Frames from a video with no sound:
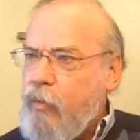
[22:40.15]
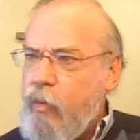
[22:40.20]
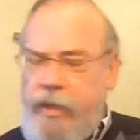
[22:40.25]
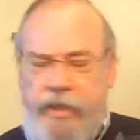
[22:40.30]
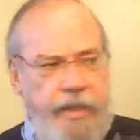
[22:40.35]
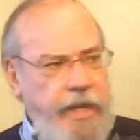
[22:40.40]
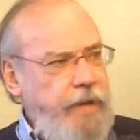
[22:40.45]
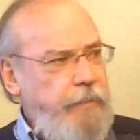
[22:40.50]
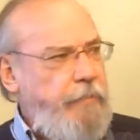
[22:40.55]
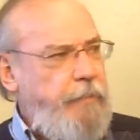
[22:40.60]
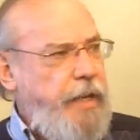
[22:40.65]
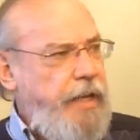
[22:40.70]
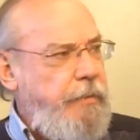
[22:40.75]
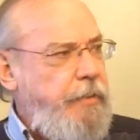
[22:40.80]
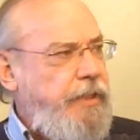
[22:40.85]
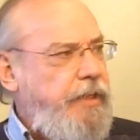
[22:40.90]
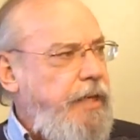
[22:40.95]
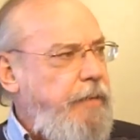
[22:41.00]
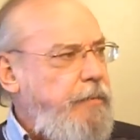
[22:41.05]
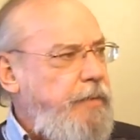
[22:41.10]
When that
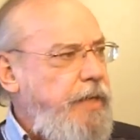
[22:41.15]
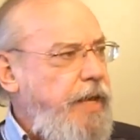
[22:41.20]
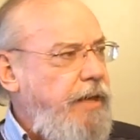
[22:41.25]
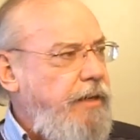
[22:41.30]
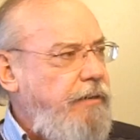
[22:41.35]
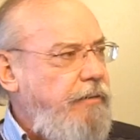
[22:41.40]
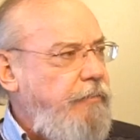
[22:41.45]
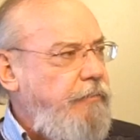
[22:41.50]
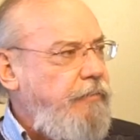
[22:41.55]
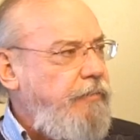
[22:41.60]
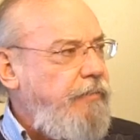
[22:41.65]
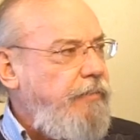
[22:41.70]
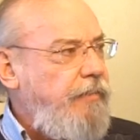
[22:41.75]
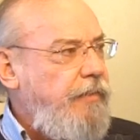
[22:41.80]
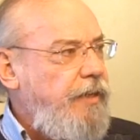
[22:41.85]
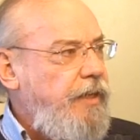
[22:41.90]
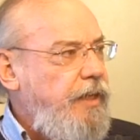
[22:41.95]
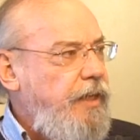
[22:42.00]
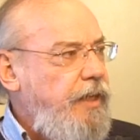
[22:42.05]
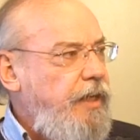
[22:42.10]
baby comes out,
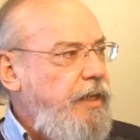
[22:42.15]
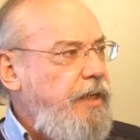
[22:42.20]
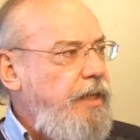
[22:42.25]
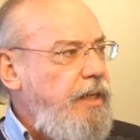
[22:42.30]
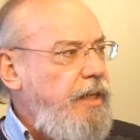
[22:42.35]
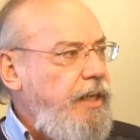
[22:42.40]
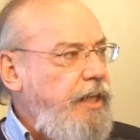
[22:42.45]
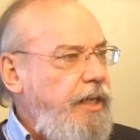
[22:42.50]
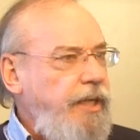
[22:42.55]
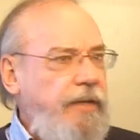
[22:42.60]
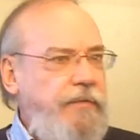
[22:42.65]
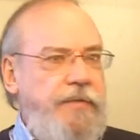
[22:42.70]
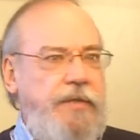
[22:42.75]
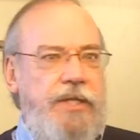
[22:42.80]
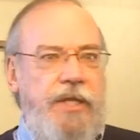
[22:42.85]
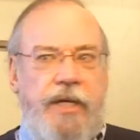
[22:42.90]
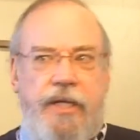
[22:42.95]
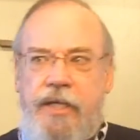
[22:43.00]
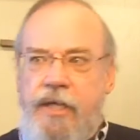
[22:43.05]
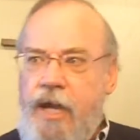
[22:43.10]
it
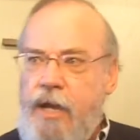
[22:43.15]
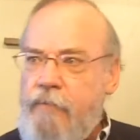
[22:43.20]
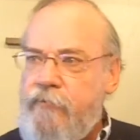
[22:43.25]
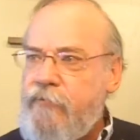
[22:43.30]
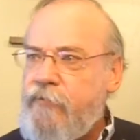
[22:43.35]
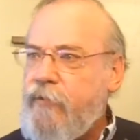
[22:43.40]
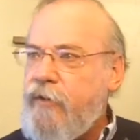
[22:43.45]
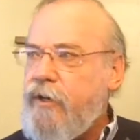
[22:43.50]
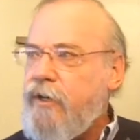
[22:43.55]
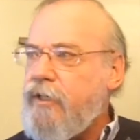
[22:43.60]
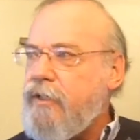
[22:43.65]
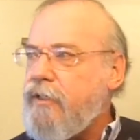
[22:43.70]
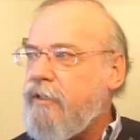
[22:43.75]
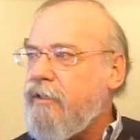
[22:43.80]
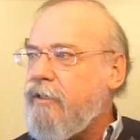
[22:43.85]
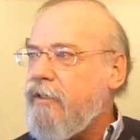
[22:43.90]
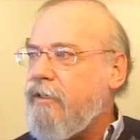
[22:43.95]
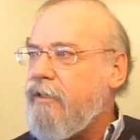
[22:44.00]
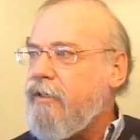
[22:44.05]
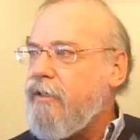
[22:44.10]
leaves the
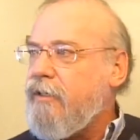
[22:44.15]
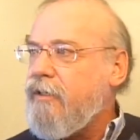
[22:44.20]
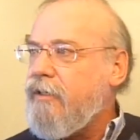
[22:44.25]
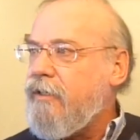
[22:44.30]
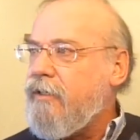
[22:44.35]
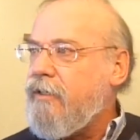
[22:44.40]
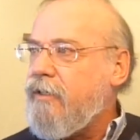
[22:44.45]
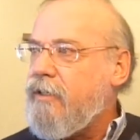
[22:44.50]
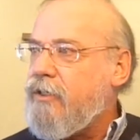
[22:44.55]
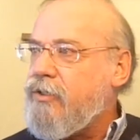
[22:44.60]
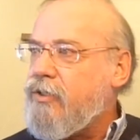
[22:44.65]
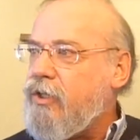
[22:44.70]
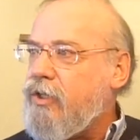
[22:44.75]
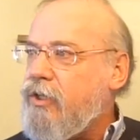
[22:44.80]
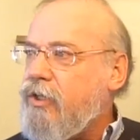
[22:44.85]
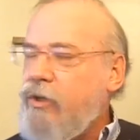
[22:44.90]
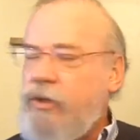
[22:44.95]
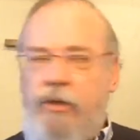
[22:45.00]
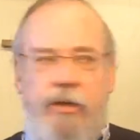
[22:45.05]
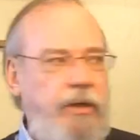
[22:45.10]
comfort, the
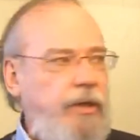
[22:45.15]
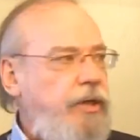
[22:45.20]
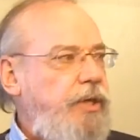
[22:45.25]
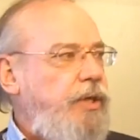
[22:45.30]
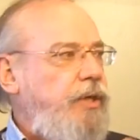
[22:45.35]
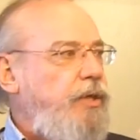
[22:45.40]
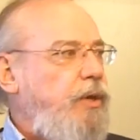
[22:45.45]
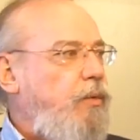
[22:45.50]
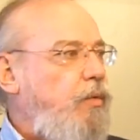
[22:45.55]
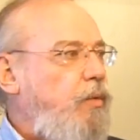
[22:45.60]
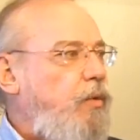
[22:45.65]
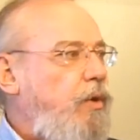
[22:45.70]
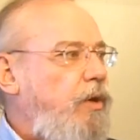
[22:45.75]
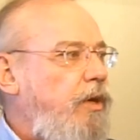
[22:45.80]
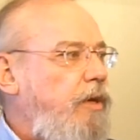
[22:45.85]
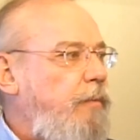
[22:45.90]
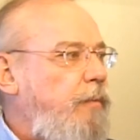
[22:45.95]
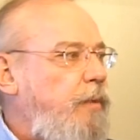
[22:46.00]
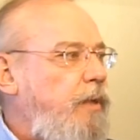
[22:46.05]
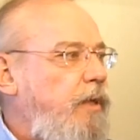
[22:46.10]
security, the
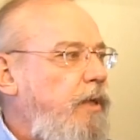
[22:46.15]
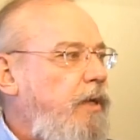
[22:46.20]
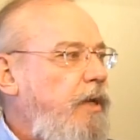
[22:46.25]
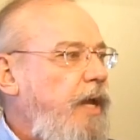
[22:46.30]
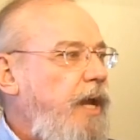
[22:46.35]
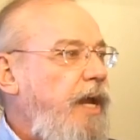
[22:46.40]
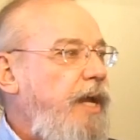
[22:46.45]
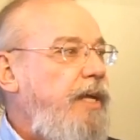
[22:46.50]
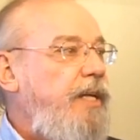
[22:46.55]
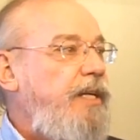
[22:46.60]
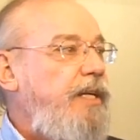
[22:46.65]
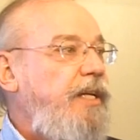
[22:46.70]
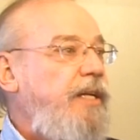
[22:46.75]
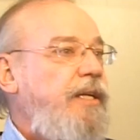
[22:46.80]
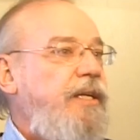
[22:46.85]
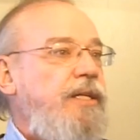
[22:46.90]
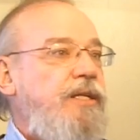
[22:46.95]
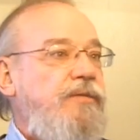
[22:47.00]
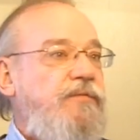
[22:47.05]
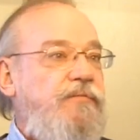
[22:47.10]
warmth, and
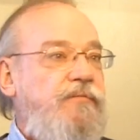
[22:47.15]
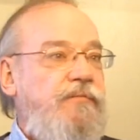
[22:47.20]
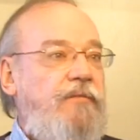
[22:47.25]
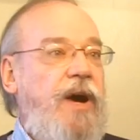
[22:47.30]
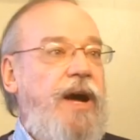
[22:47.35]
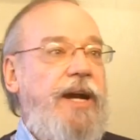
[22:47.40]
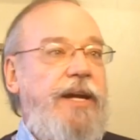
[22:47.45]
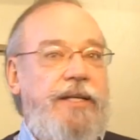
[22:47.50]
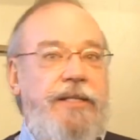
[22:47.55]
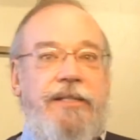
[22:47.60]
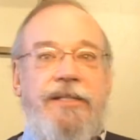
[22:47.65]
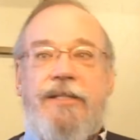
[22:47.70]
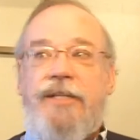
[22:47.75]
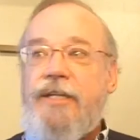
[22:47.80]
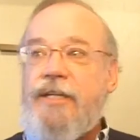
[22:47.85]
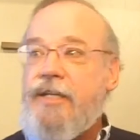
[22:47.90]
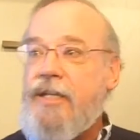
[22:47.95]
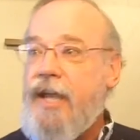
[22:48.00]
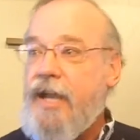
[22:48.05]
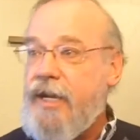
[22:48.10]
it is
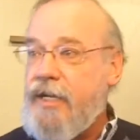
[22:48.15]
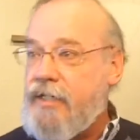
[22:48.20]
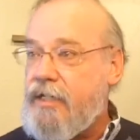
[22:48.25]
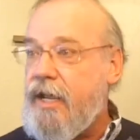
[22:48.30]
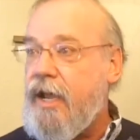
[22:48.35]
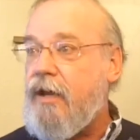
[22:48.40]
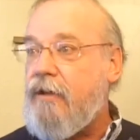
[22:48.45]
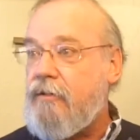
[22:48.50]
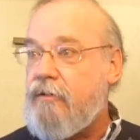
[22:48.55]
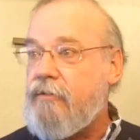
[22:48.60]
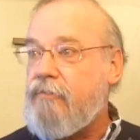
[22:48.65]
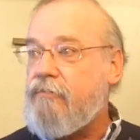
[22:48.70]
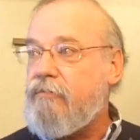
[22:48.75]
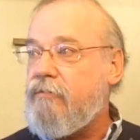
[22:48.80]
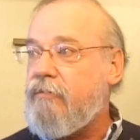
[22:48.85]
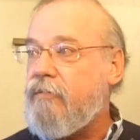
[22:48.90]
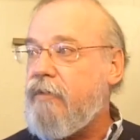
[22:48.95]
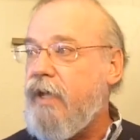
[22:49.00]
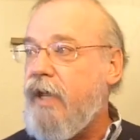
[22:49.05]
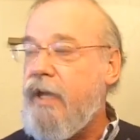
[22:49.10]
violently yanked out
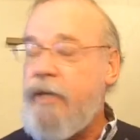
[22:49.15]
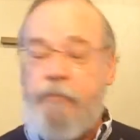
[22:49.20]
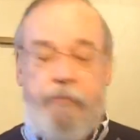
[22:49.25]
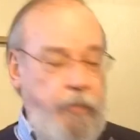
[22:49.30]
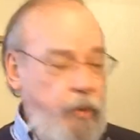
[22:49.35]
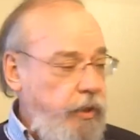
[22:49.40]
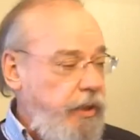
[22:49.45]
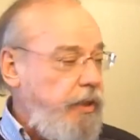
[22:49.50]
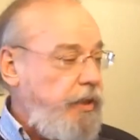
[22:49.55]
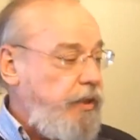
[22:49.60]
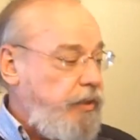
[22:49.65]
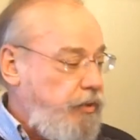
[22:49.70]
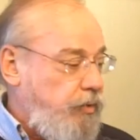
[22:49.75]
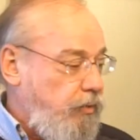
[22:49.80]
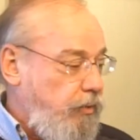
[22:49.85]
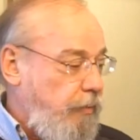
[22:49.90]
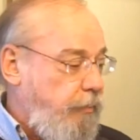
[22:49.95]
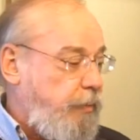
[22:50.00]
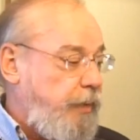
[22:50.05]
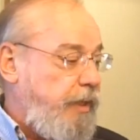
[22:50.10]
and put
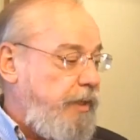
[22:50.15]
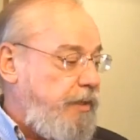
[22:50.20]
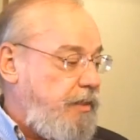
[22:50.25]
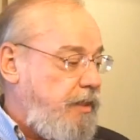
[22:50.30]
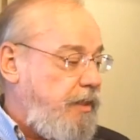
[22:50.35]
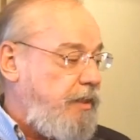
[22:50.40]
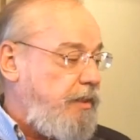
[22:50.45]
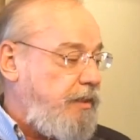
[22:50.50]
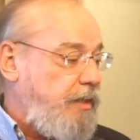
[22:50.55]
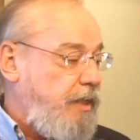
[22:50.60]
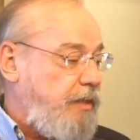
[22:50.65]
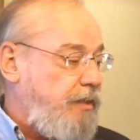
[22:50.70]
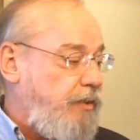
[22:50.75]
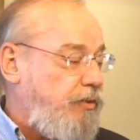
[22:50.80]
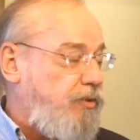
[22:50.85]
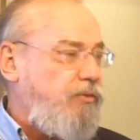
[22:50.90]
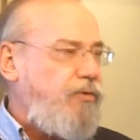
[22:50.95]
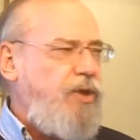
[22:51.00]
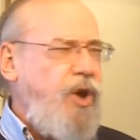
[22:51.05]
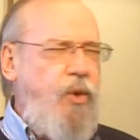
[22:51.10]
into a place that it
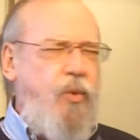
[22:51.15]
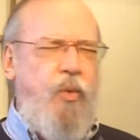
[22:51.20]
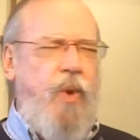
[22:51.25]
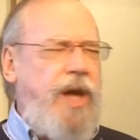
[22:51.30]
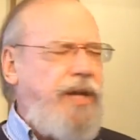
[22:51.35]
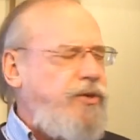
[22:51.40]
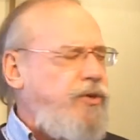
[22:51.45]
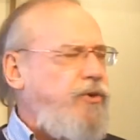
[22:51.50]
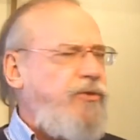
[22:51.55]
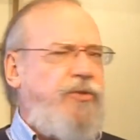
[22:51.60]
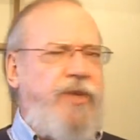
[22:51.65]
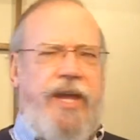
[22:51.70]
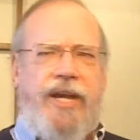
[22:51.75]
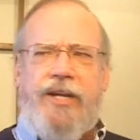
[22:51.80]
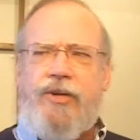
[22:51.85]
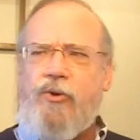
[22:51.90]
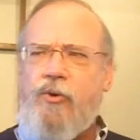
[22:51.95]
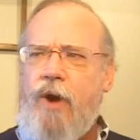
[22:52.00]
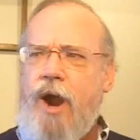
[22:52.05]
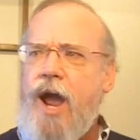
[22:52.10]
doesn't choose. No wonder
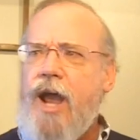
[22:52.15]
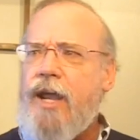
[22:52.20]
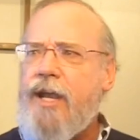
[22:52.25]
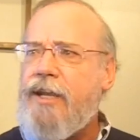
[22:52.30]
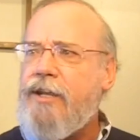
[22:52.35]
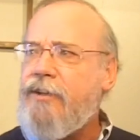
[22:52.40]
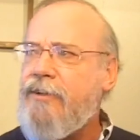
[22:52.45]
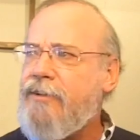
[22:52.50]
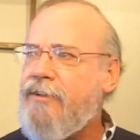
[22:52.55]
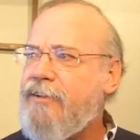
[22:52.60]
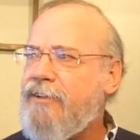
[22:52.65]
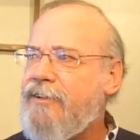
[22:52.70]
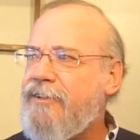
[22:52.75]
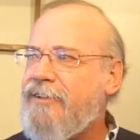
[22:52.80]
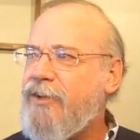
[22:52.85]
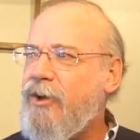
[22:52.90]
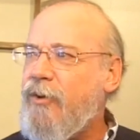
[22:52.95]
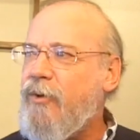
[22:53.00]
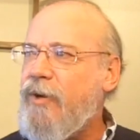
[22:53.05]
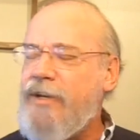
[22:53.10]
they cry.
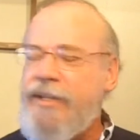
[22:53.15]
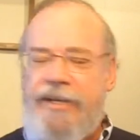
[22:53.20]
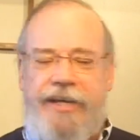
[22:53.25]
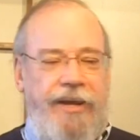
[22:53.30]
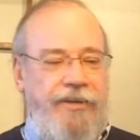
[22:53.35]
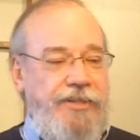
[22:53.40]
No wonder.